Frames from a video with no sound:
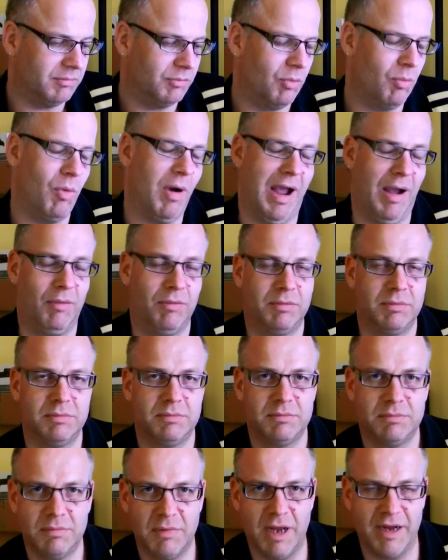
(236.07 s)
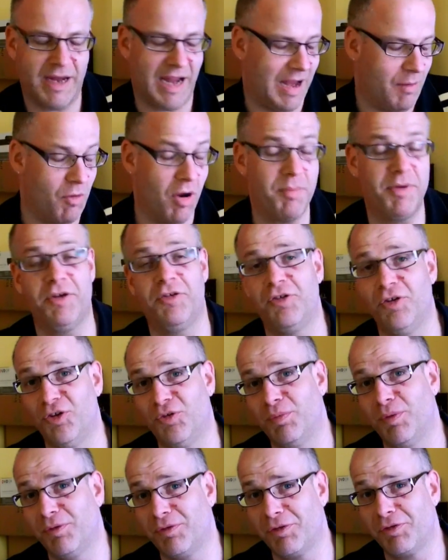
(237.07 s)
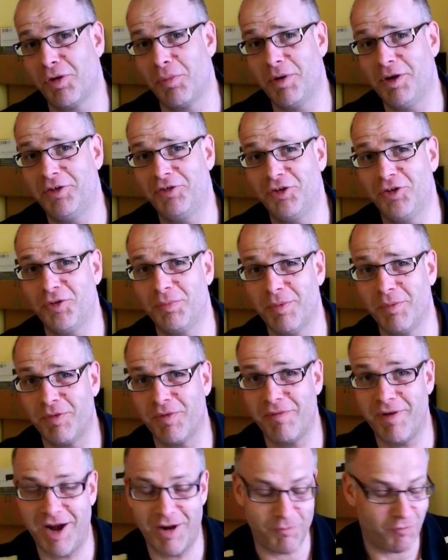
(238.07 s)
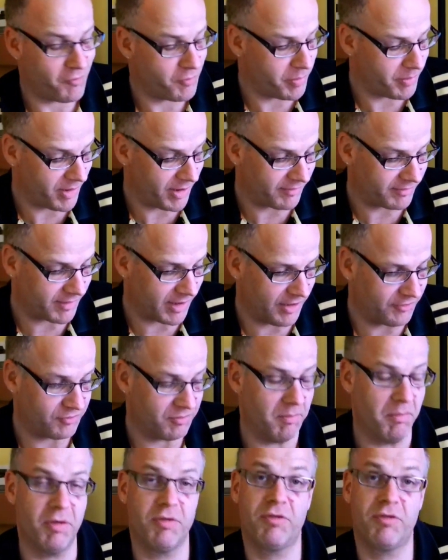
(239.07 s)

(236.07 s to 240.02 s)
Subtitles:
Well, okay, it won't be shoot 'em ups, there's not many shoot 'em ups available for PlayStation, but